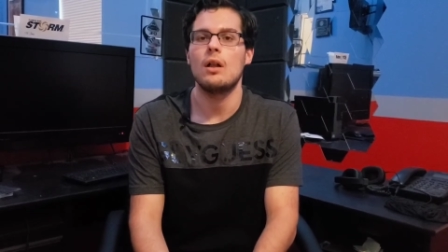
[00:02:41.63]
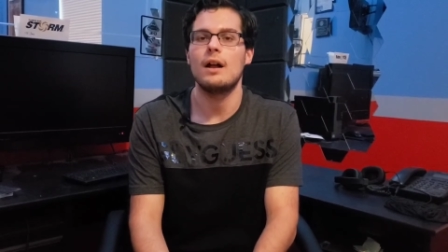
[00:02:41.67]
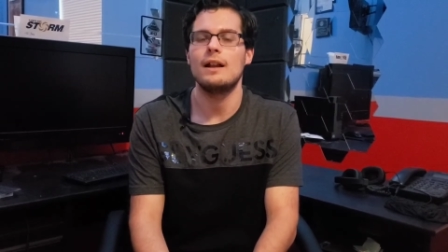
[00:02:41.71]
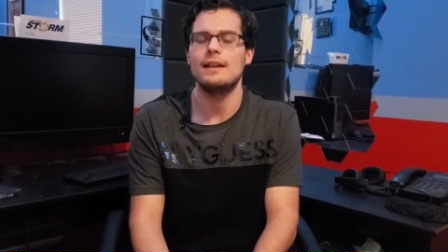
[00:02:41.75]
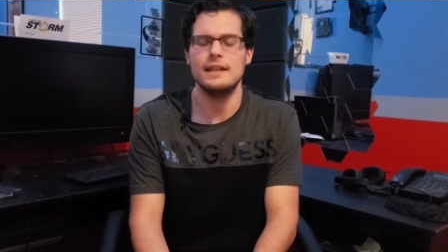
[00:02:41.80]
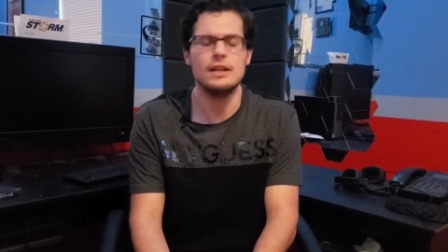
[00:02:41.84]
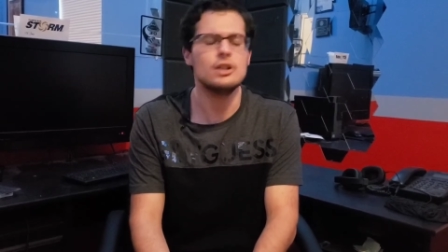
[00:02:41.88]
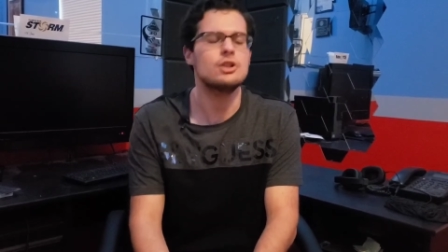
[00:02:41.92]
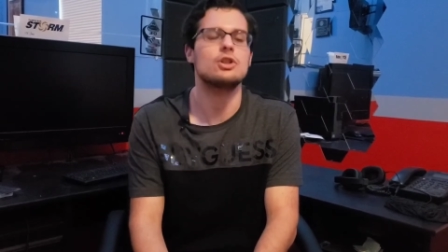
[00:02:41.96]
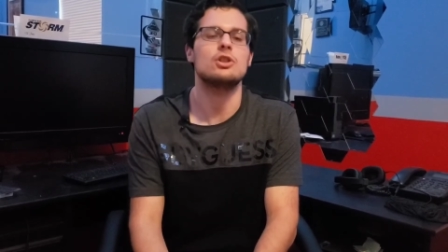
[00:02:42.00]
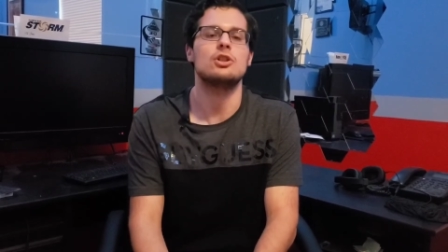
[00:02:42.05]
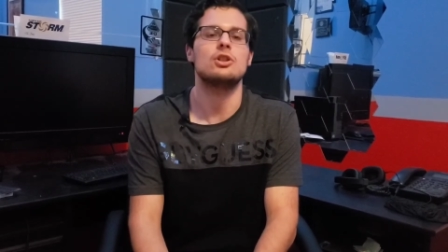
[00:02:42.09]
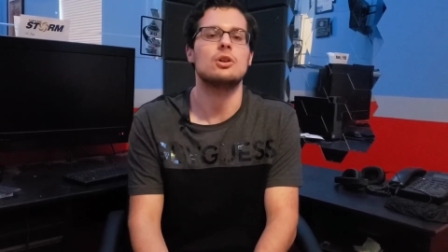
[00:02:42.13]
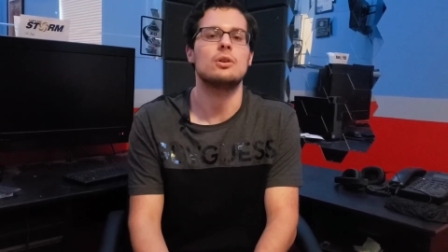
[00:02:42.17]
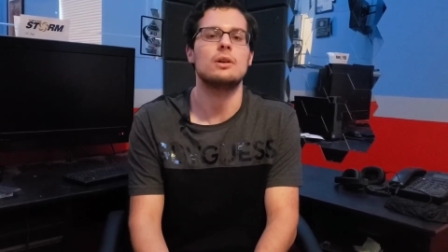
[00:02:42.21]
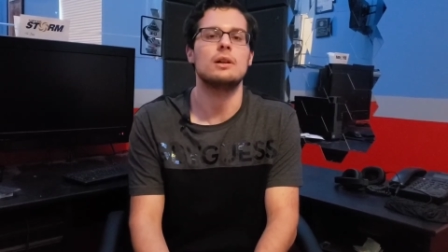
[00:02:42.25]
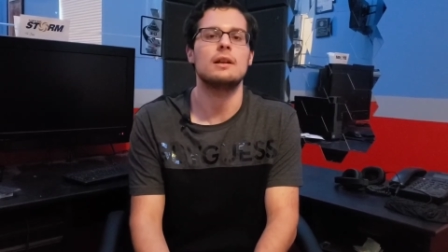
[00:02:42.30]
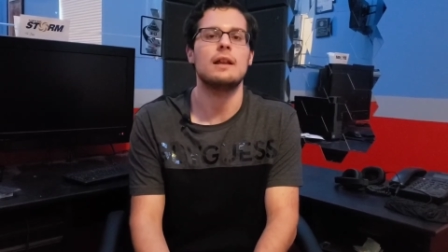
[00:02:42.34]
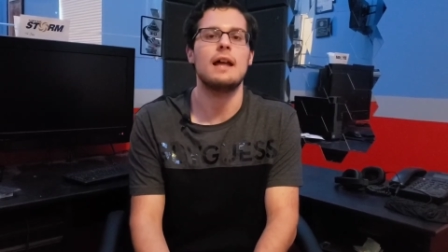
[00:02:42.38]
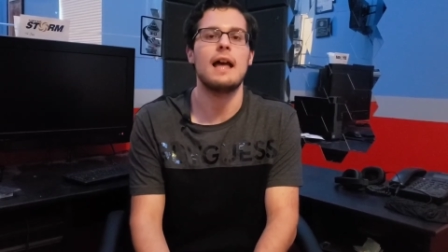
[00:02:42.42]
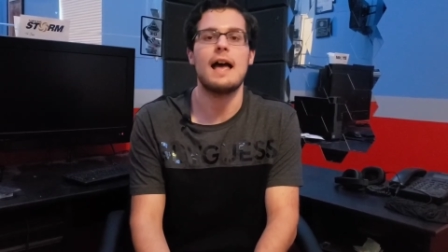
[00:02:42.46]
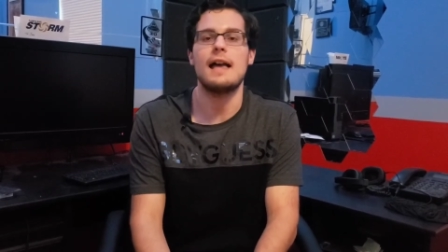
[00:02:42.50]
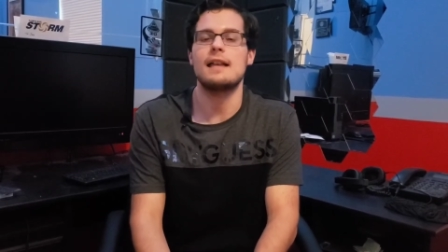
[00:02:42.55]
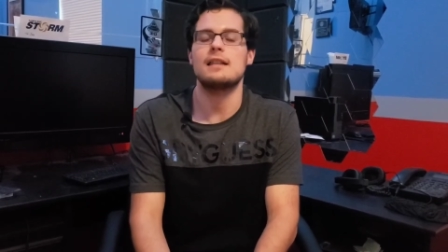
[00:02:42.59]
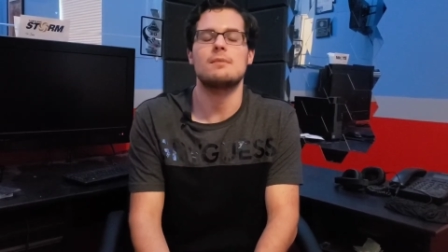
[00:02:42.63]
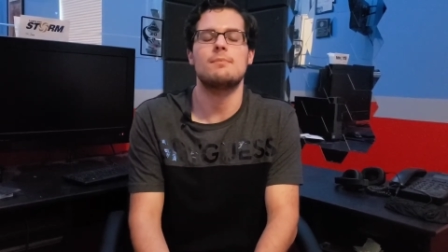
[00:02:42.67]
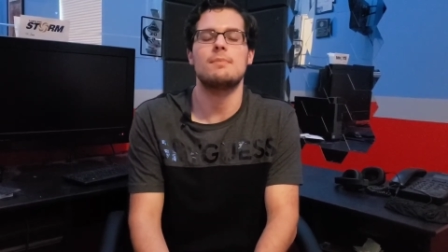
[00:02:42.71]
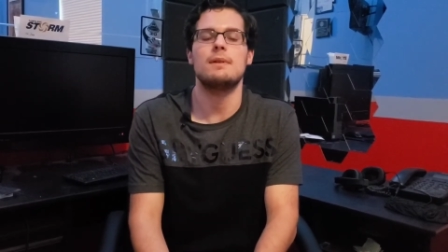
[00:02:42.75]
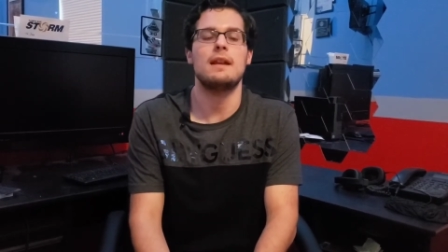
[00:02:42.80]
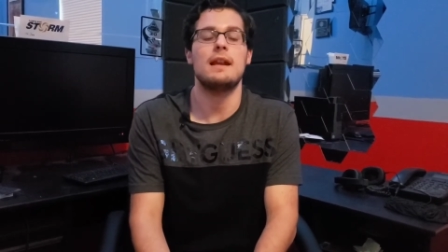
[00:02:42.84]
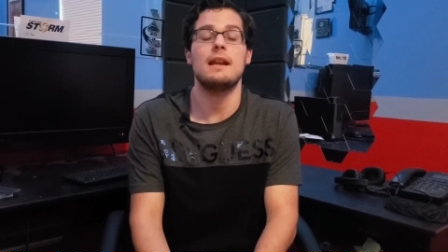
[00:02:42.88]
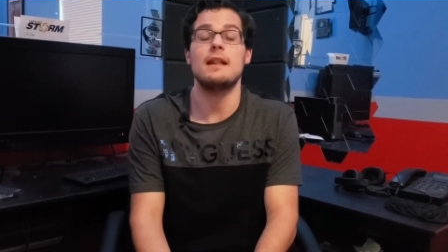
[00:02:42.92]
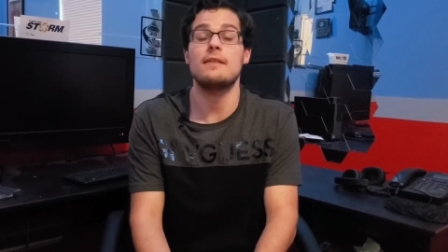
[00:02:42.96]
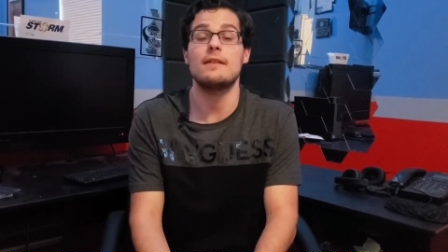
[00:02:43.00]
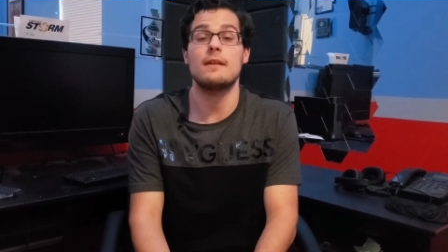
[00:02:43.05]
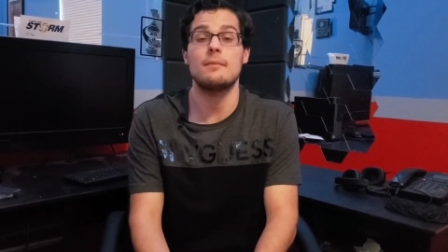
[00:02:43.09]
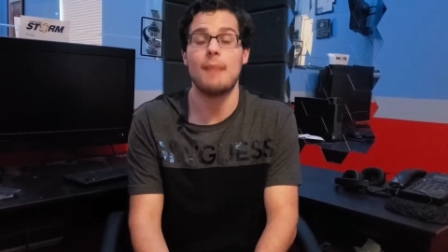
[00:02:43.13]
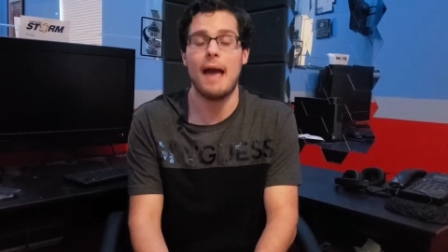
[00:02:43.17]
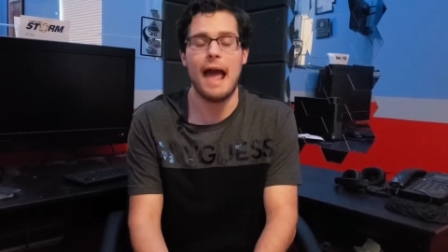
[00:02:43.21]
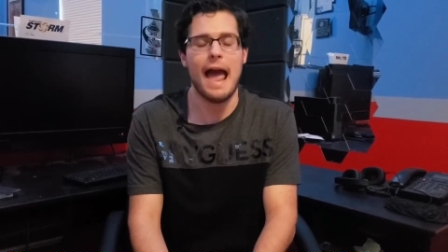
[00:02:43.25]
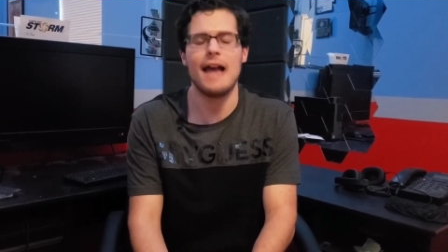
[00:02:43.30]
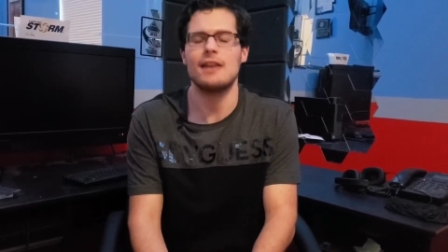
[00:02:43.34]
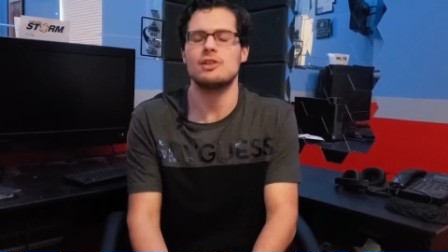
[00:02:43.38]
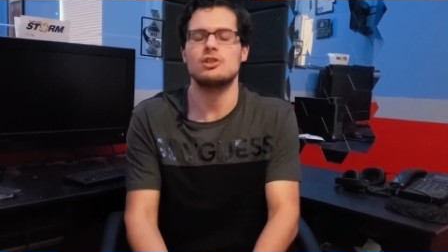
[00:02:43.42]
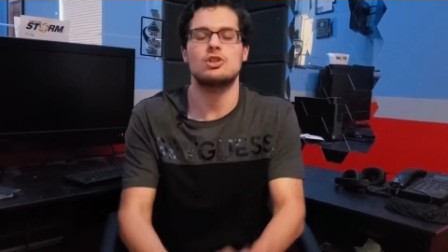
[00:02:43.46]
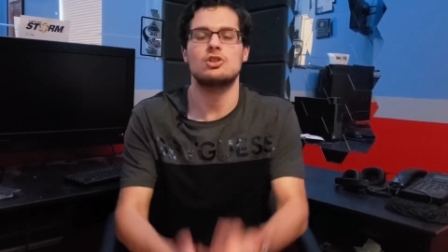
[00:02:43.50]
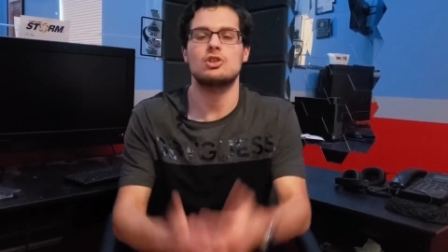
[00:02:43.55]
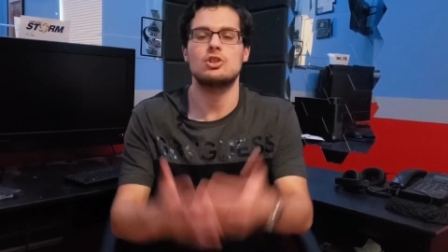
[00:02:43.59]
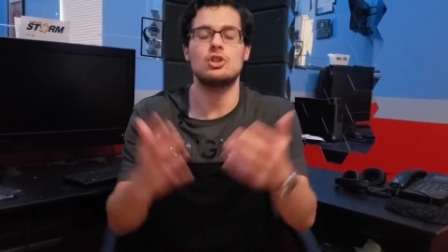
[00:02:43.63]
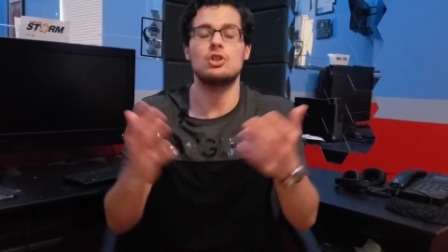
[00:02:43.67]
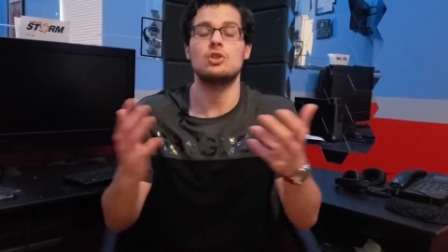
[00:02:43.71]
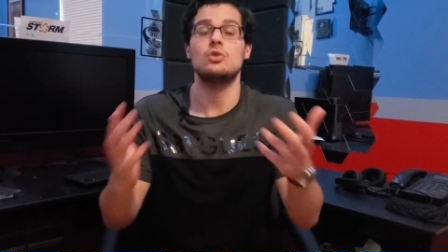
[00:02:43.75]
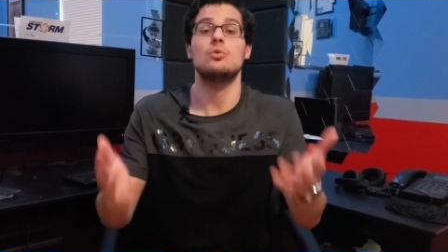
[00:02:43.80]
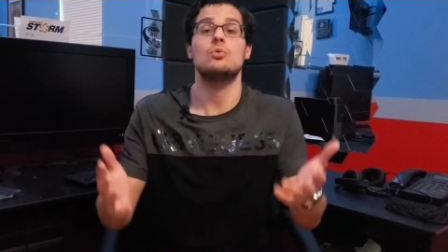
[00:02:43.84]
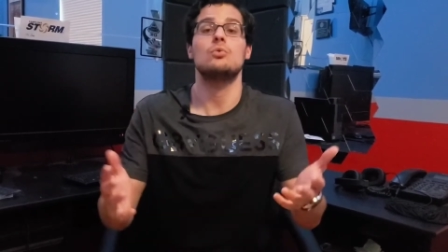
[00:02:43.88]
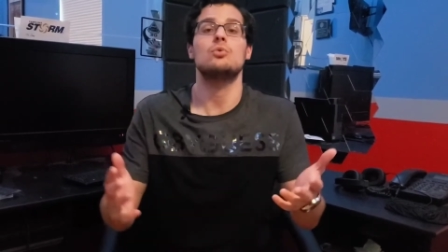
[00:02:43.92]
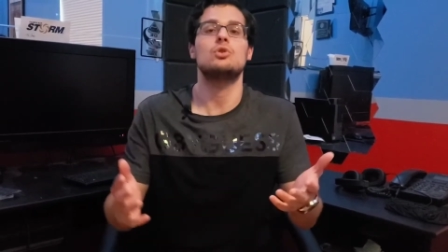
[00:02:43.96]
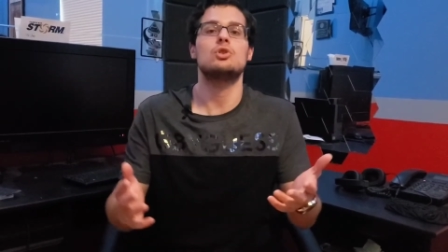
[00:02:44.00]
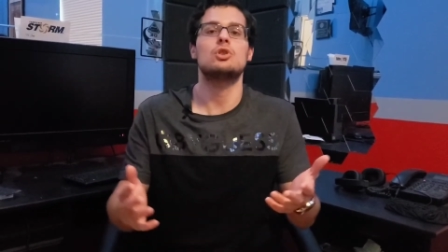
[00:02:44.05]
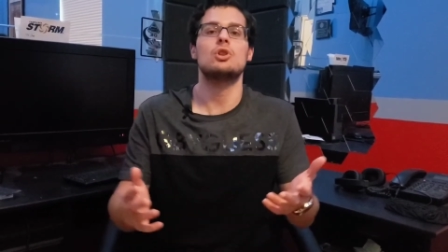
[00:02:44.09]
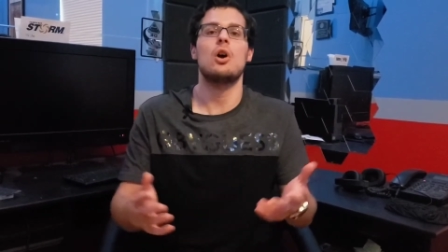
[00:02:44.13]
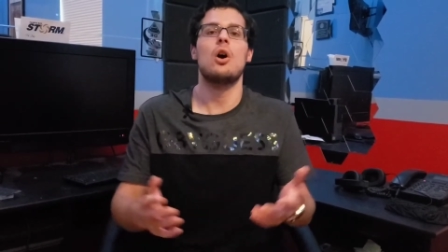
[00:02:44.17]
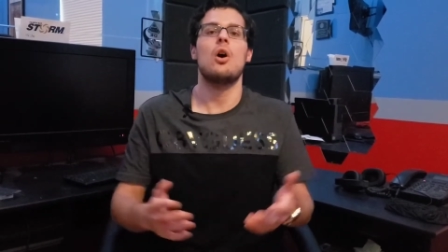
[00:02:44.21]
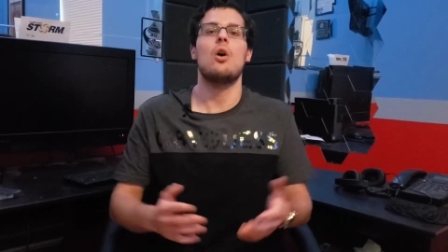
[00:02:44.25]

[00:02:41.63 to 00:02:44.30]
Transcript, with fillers: addition to it. It hasn't been anything past just a huge,